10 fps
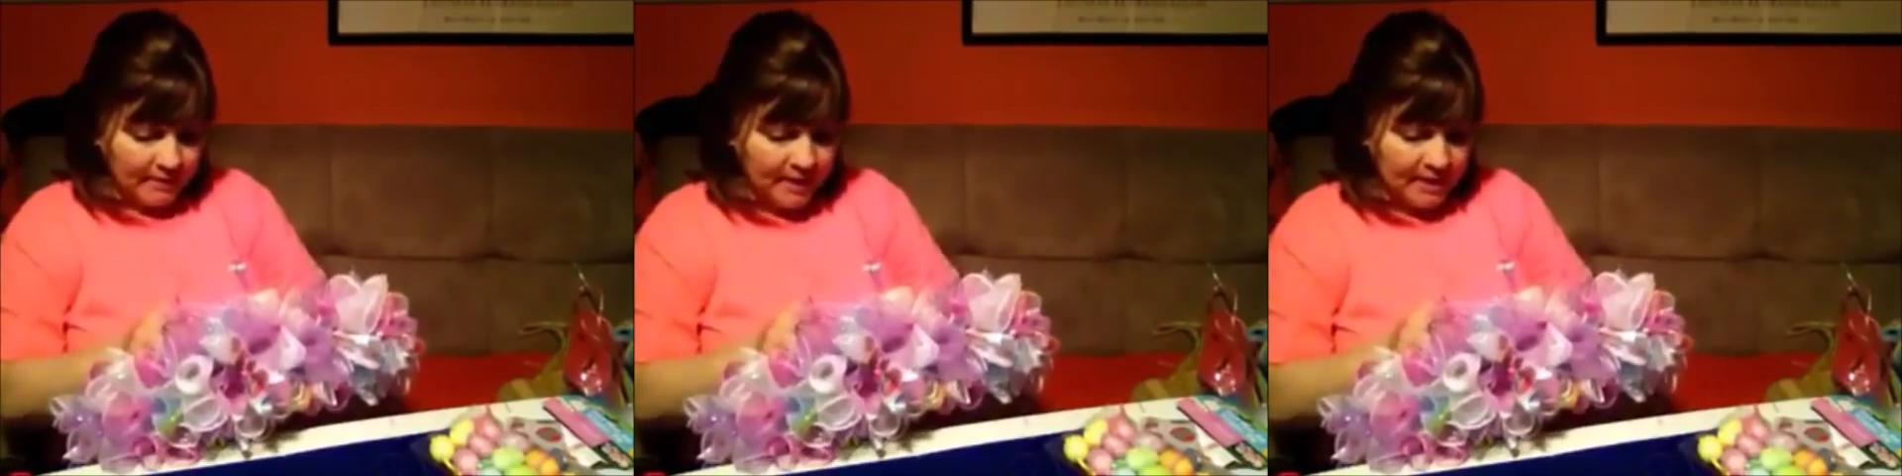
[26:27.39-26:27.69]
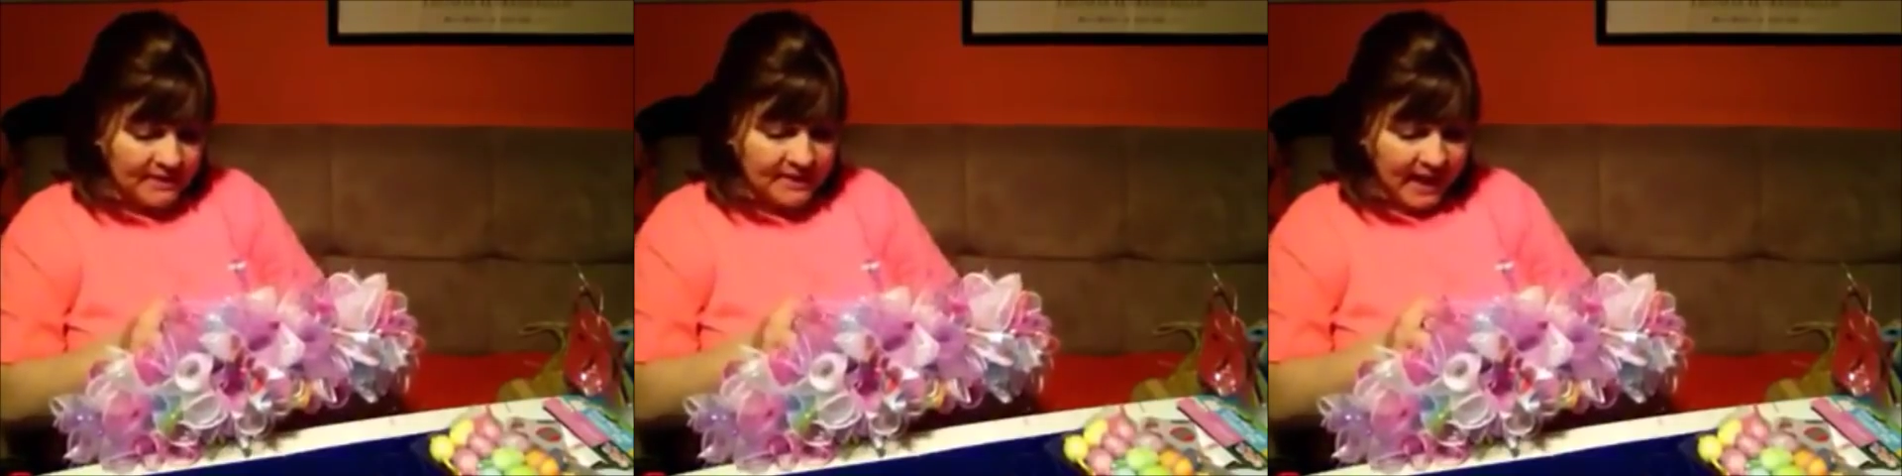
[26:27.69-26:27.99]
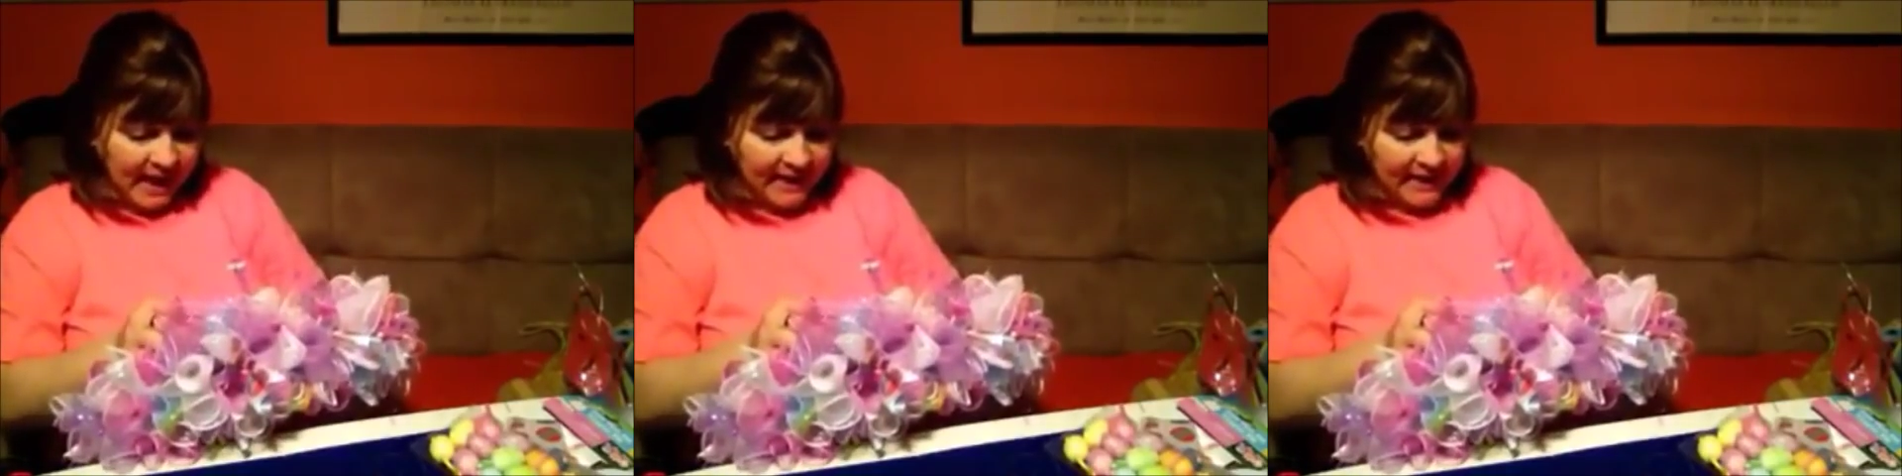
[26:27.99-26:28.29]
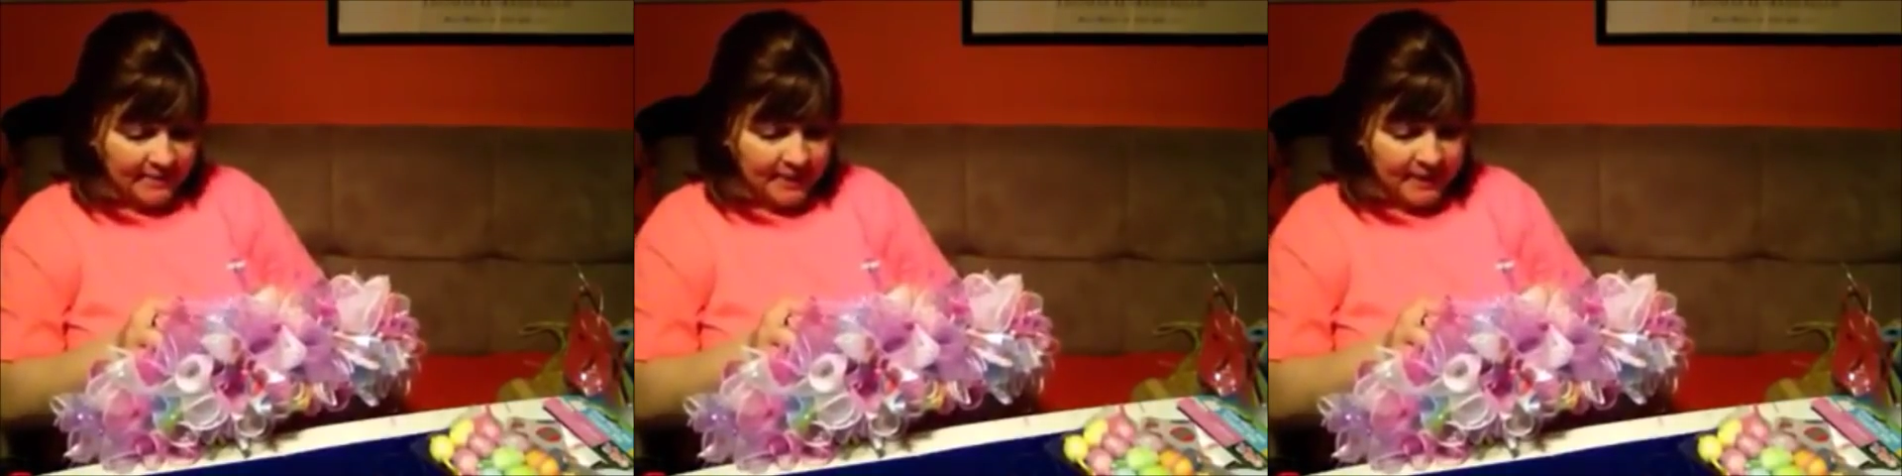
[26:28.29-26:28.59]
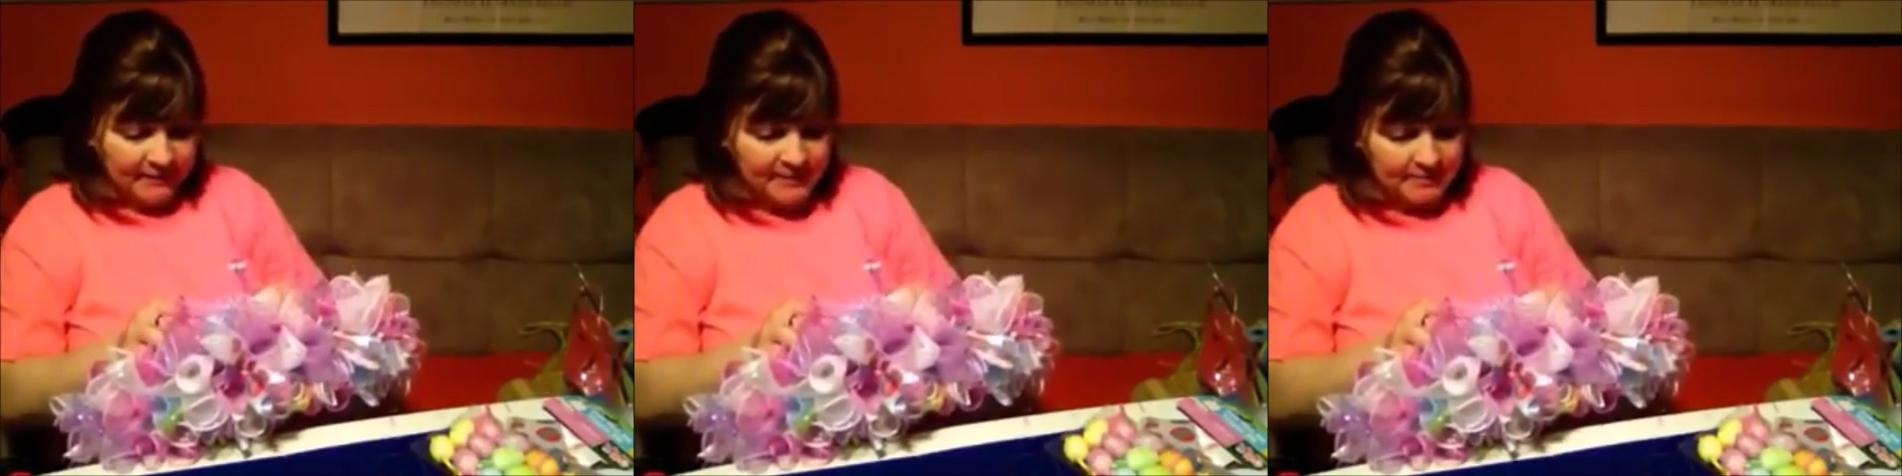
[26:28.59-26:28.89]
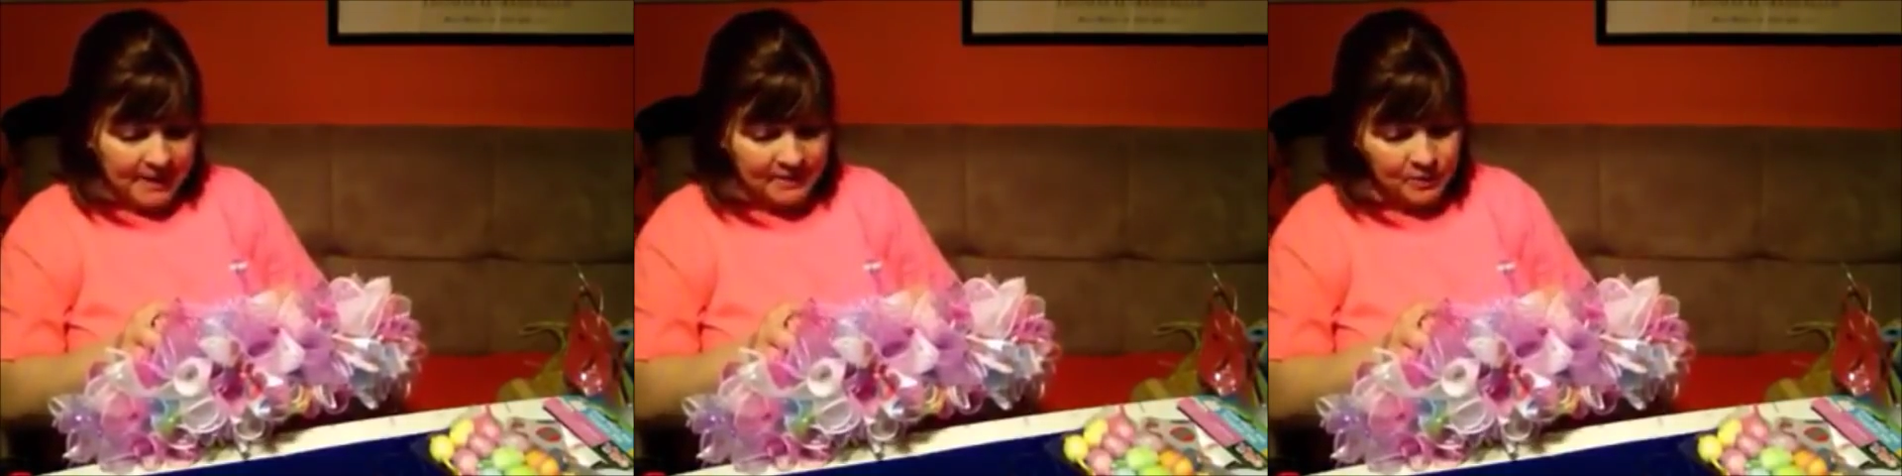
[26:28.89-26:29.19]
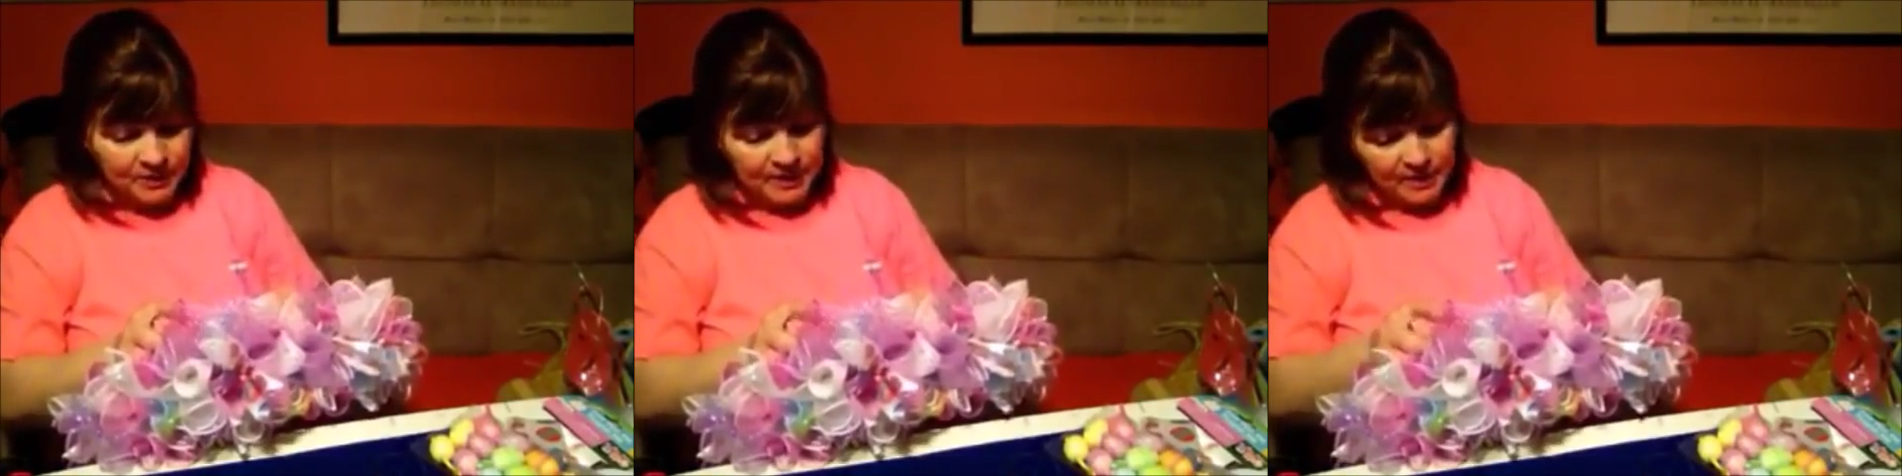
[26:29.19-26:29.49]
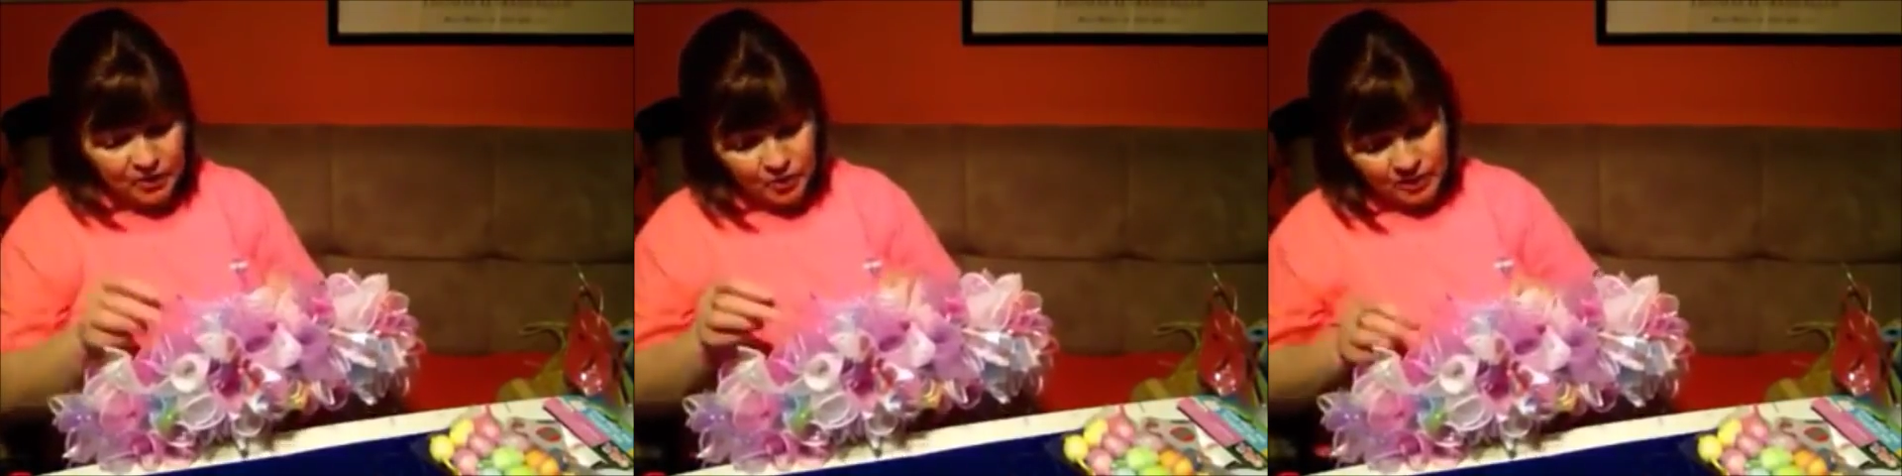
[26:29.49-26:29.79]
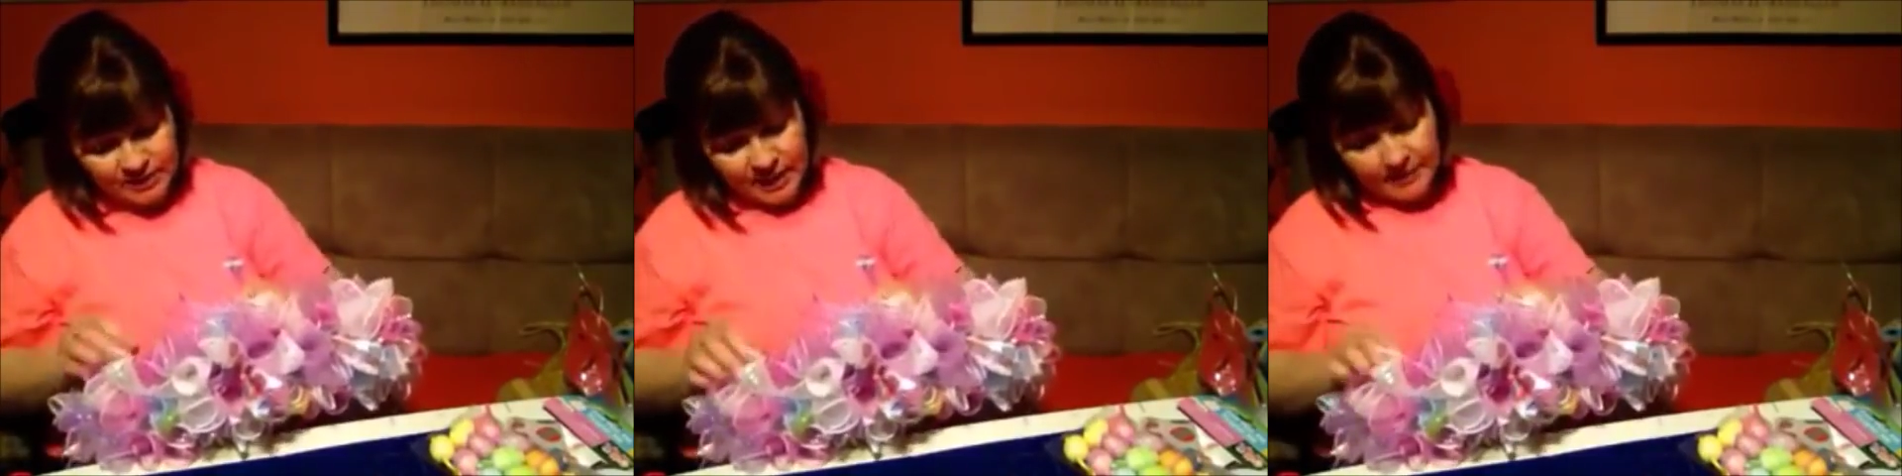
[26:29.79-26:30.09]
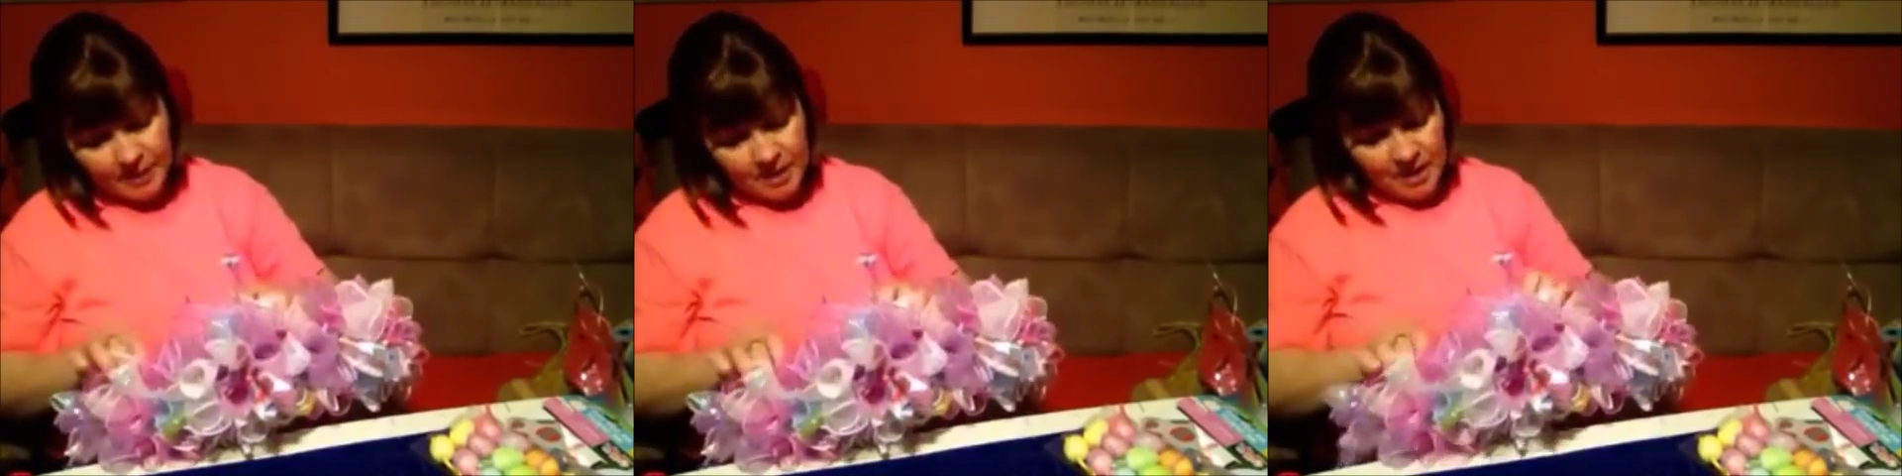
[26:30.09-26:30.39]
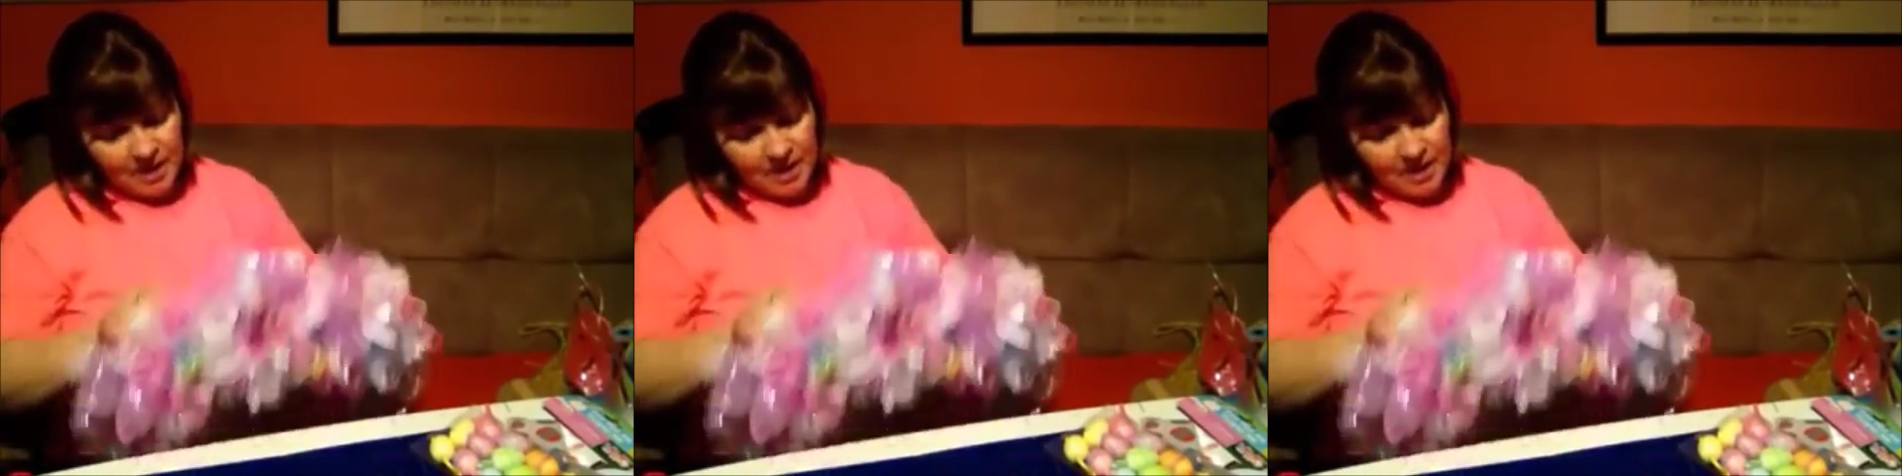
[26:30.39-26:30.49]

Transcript: I'm going to tie it. I might have to mess with it as soon as I'm